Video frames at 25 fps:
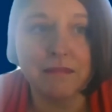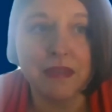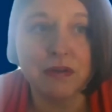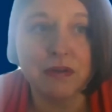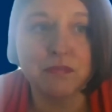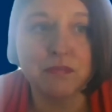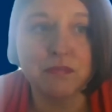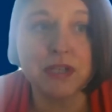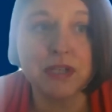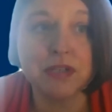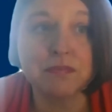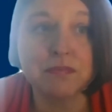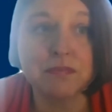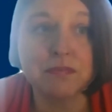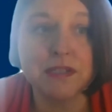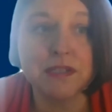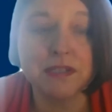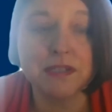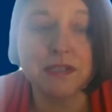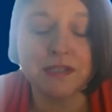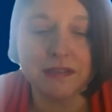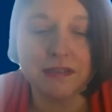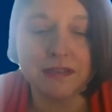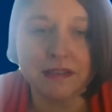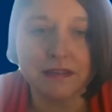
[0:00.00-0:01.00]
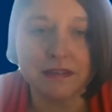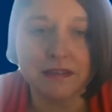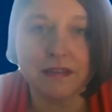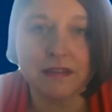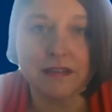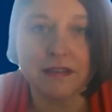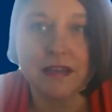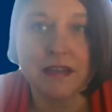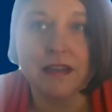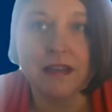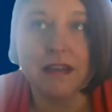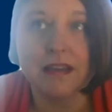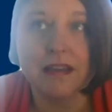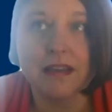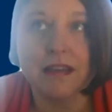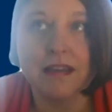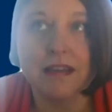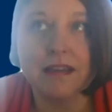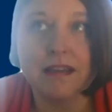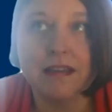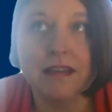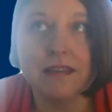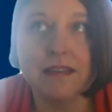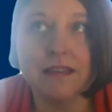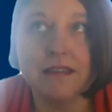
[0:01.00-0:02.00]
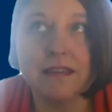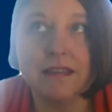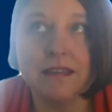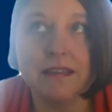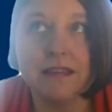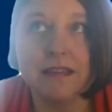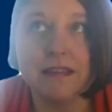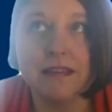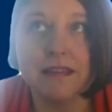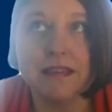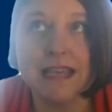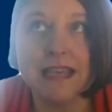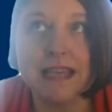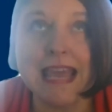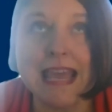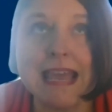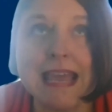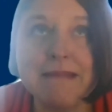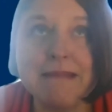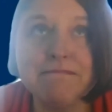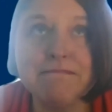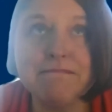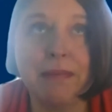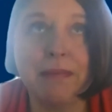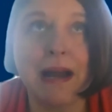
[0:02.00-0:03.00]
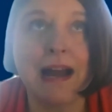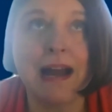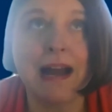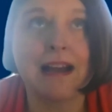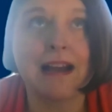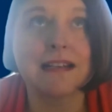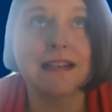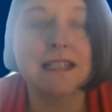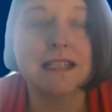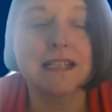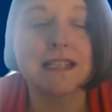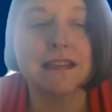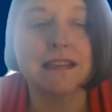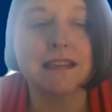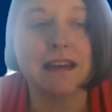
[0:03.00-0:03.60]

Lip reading: which was the impact that